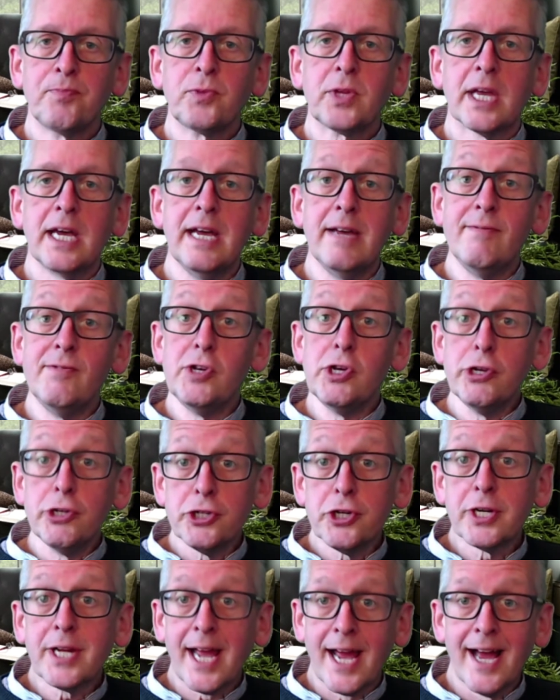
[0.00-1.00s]
If you
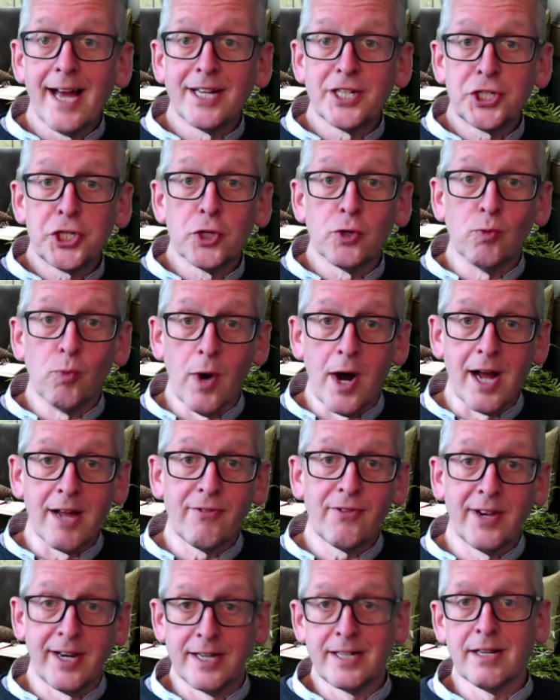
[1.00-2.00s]
should catch your wife
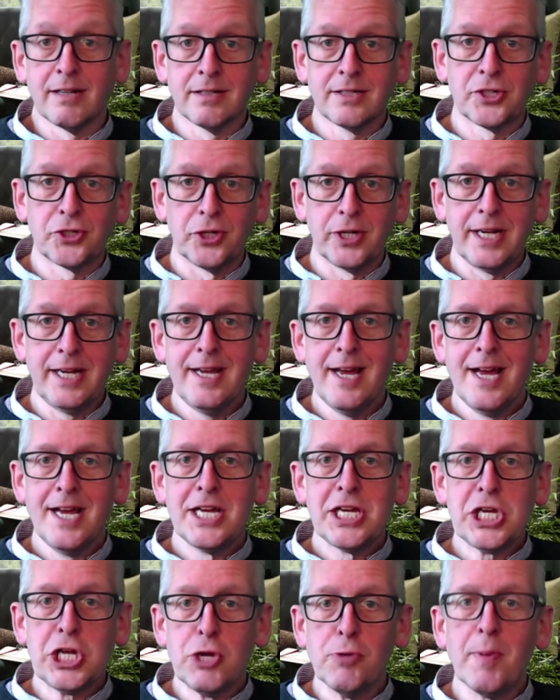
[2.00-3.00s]
in adultery,
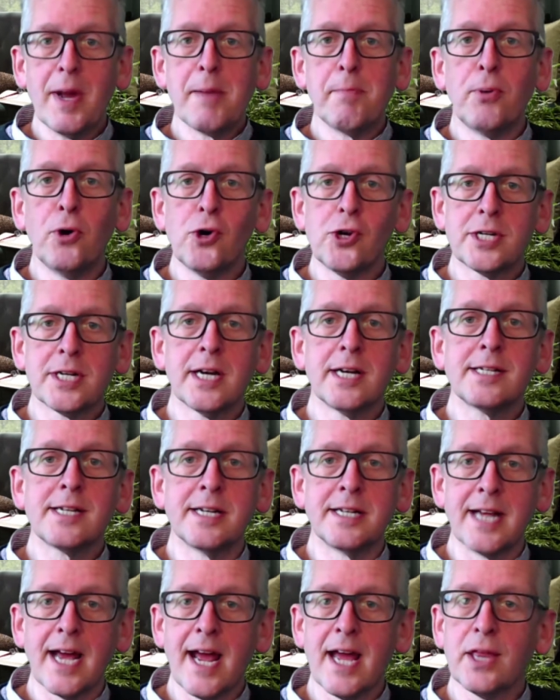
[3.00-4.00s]
you may put her to
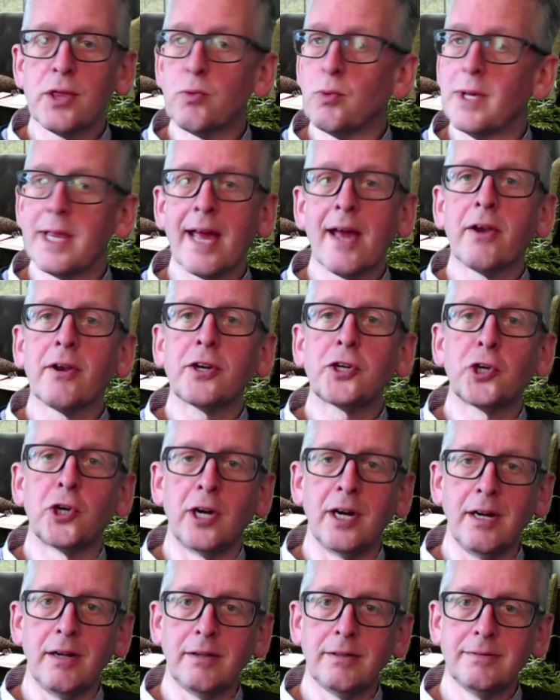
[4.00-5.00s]
death without a
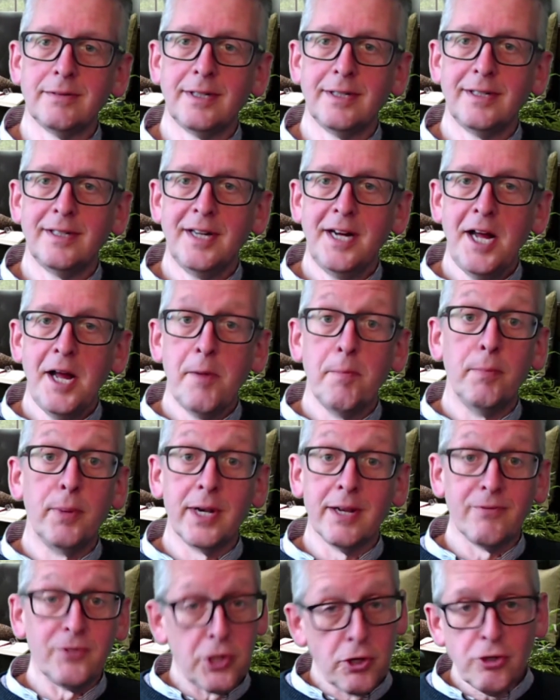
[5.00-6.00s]
trial. But
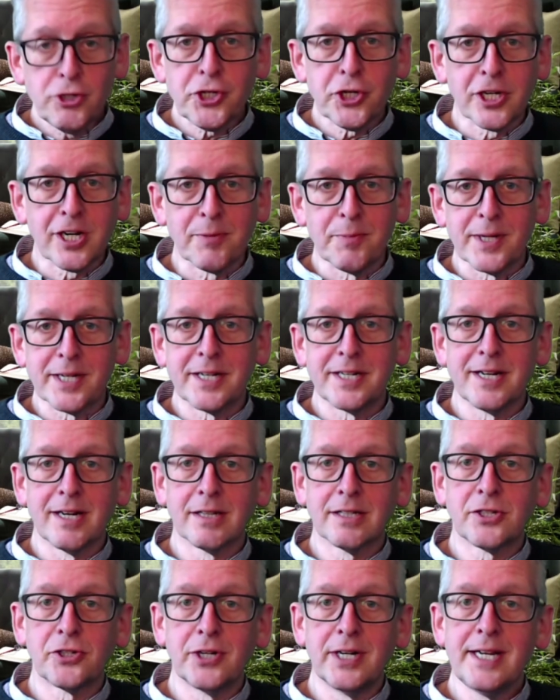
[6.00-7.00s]
if you should commit
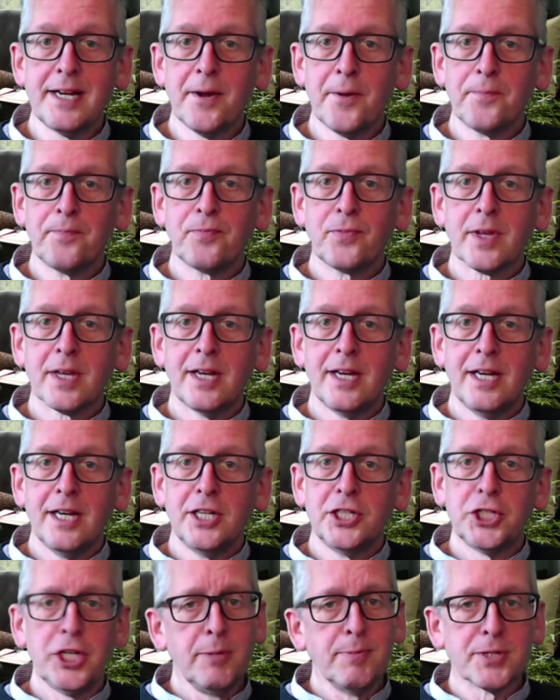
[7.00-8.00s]
adultery,
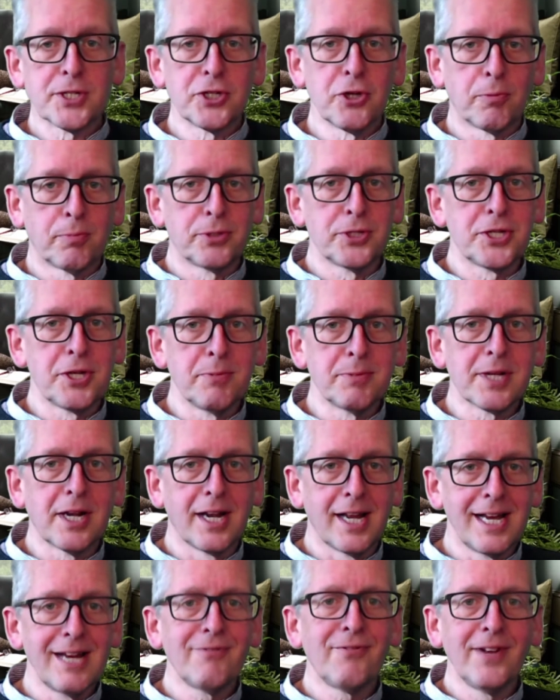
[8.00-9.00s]
she must not presume to
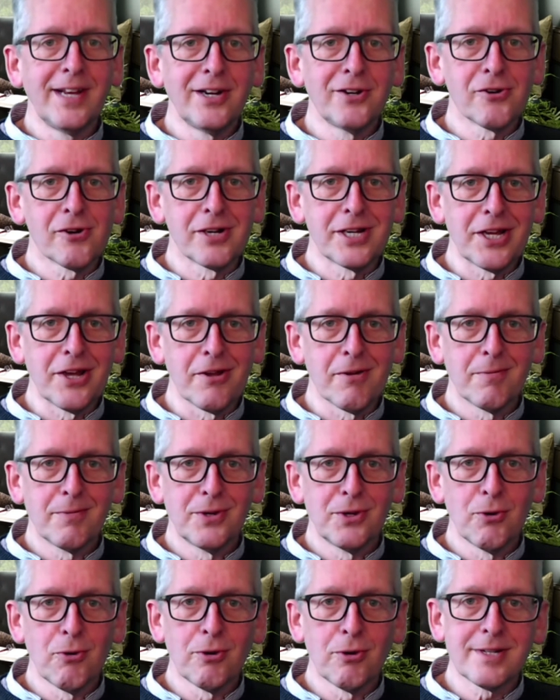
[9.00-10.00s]
lay a finger on you,
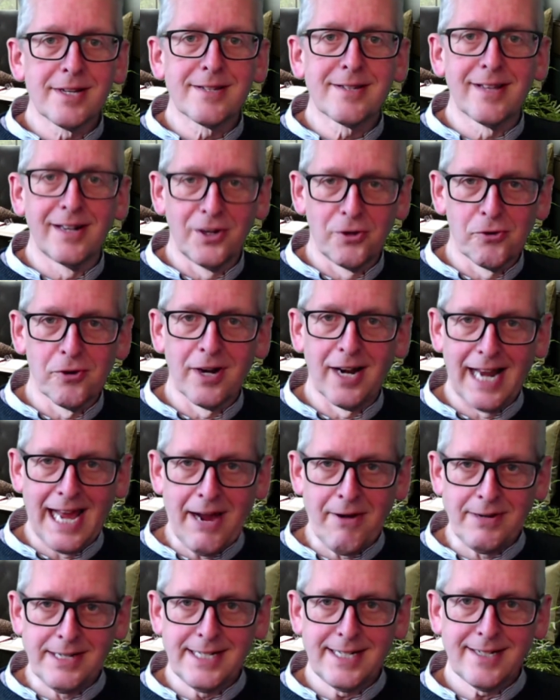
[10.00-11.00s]
nor does the law allow
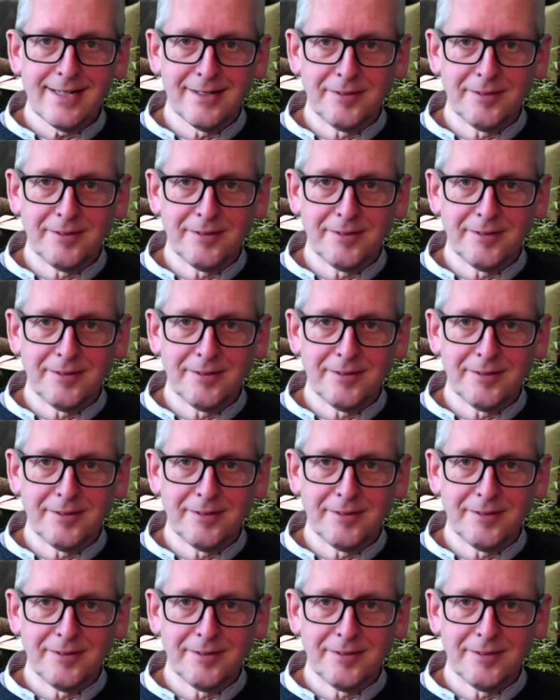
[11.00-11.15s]
it.